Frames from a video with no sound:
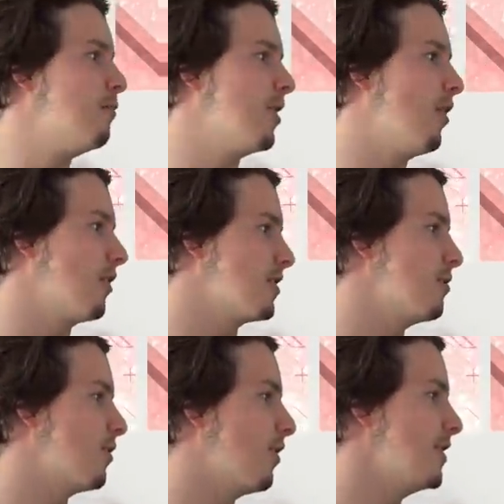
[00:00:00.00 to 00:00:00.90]
My dog is
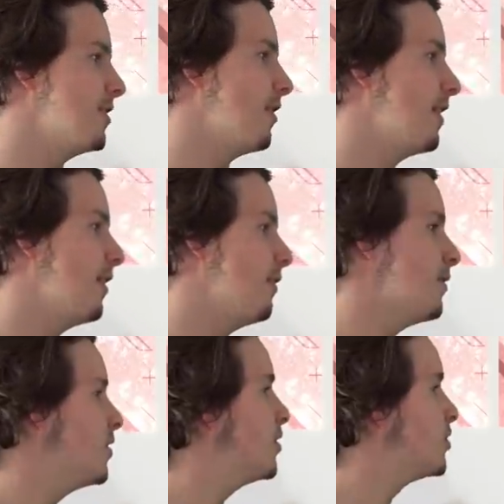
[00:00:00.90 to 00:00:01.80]
going crazy right now.
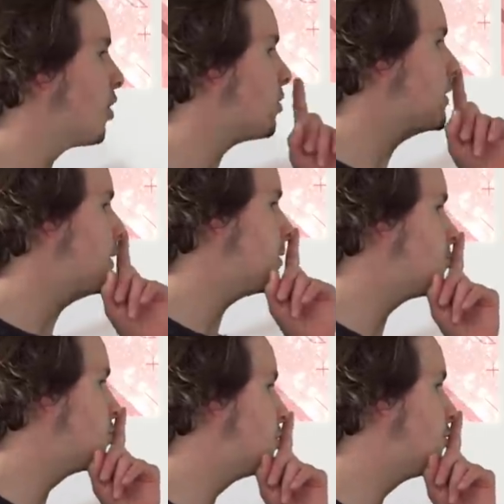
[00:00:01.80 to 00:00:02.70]
Tone it down, I'm
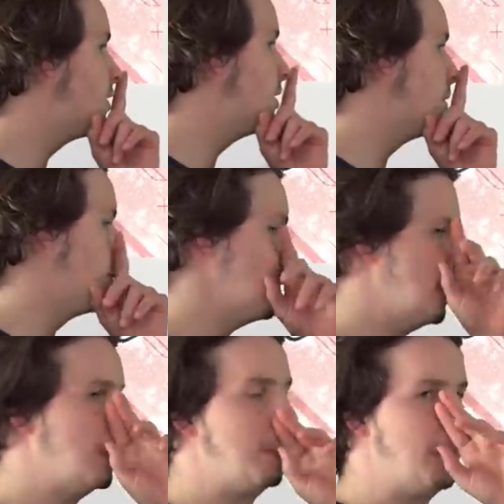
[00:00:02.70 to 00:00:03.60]
shooting a video.
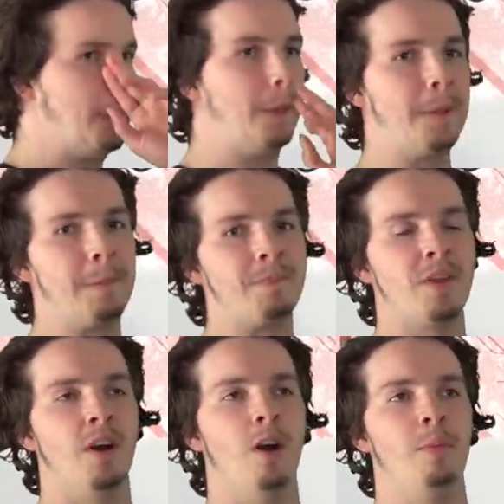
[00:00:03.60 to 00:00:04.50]

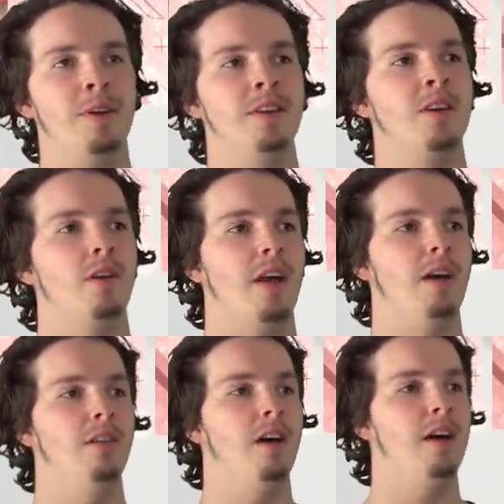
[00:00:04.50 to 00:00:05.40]
He can go to
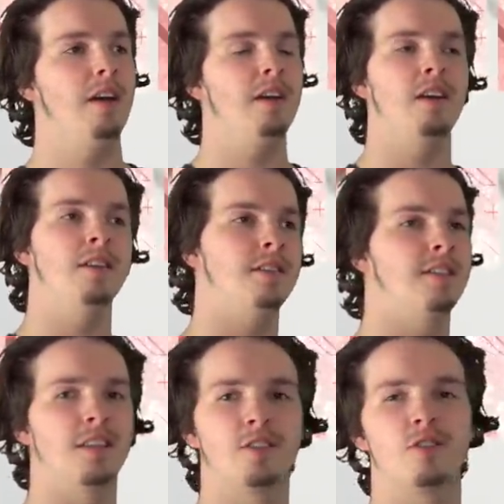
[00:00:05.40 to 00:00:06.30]
LA.
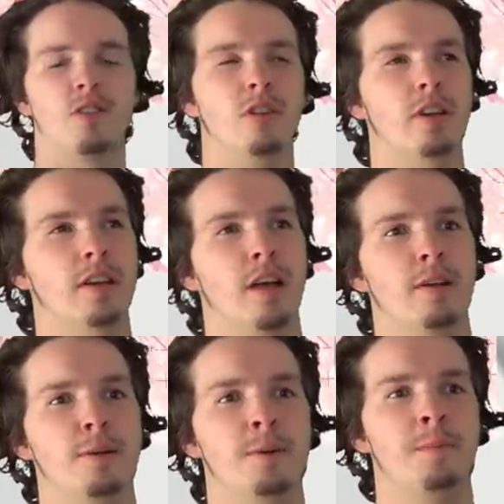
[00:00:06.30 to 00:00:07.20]
Sixers are looking
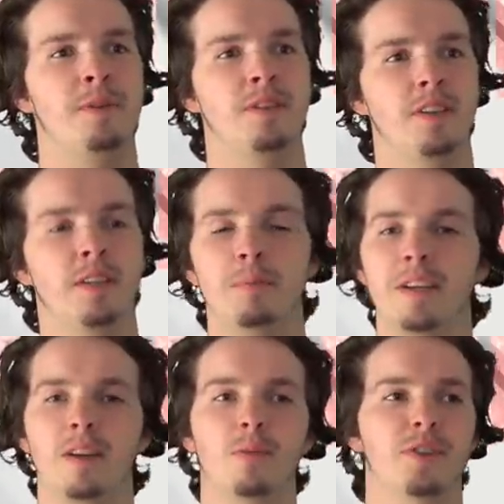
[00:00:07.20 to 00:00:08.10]
at him. He'd be
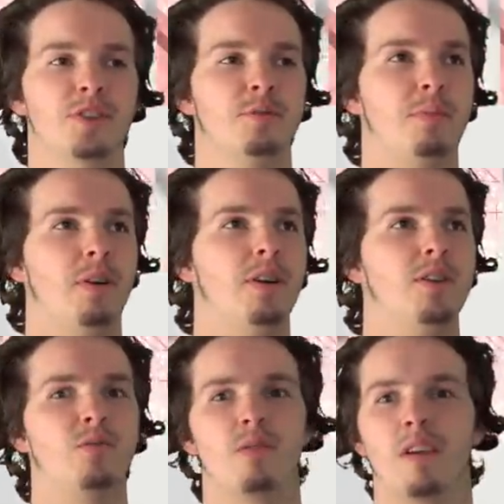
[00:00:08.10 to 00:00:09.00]
good with the
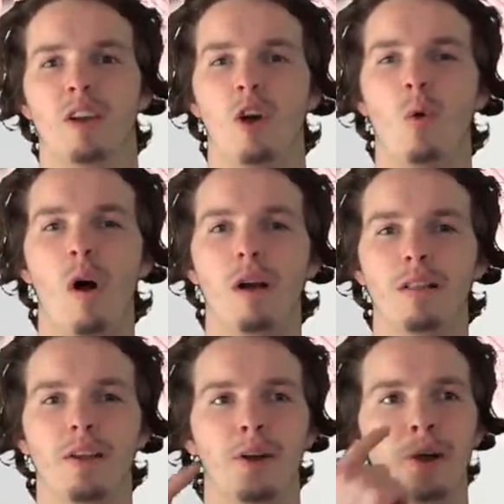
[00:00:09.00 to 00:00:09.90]
Spurs with like Kawhi
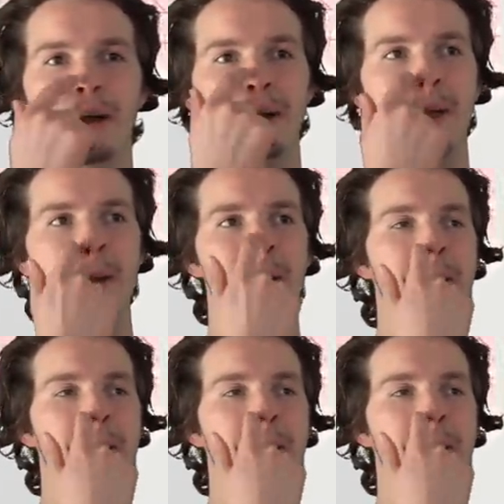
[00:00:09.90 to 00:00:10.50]
Leonard.